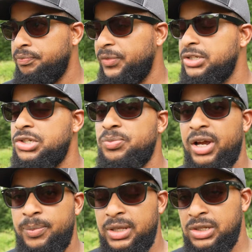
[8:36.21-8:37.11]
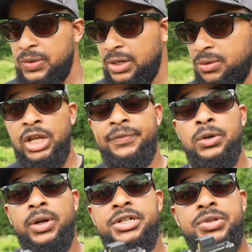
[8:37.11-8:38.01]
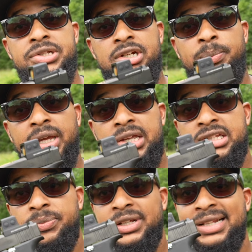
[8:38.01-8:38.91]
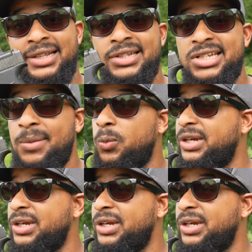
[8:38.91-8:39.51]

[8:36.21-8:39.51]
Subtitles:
That's just my opinion though. If you're interested in picking something like this up,